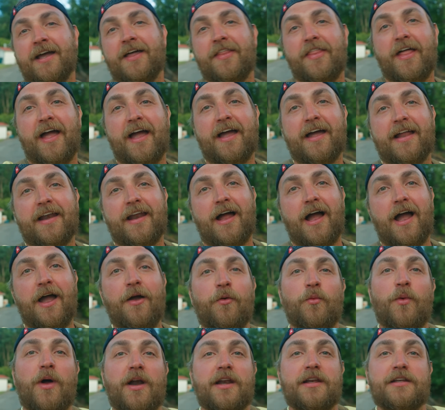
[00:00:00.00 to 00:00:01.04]
that I
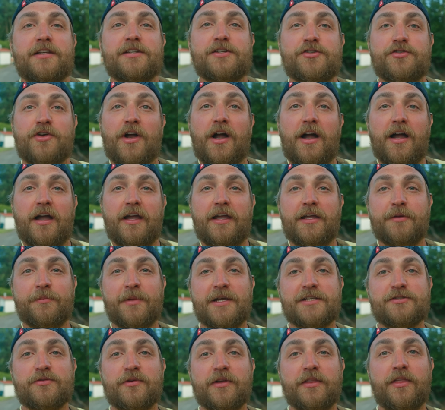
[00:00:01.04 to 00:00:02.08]
wanted to try and
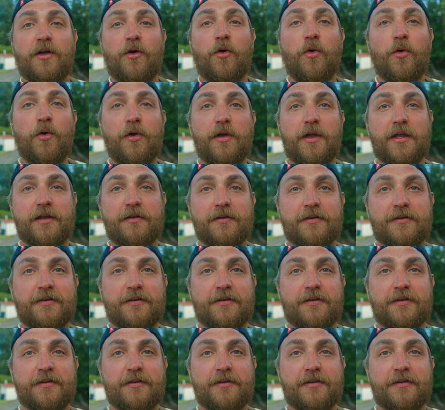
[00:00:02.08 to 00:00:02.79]
mess with a Hoyt.